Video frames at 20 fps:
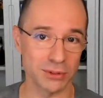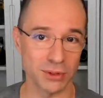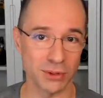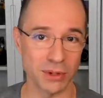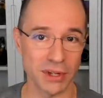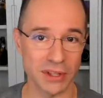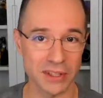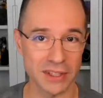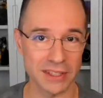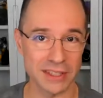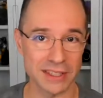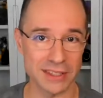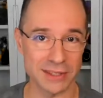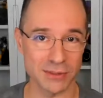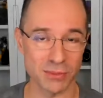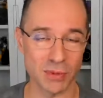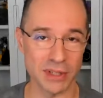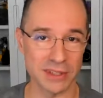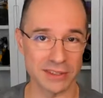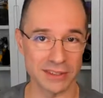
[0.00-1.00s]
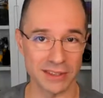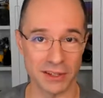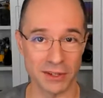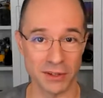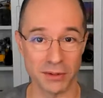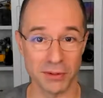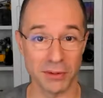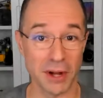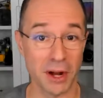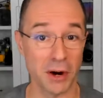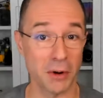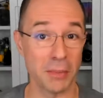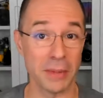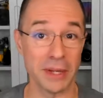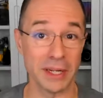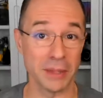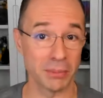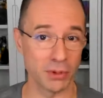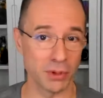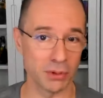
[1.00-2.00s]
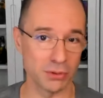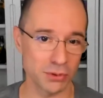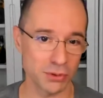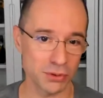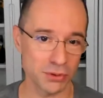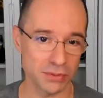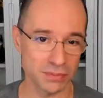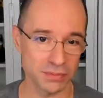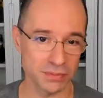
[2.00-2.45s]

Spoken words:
So I think this was our main approach.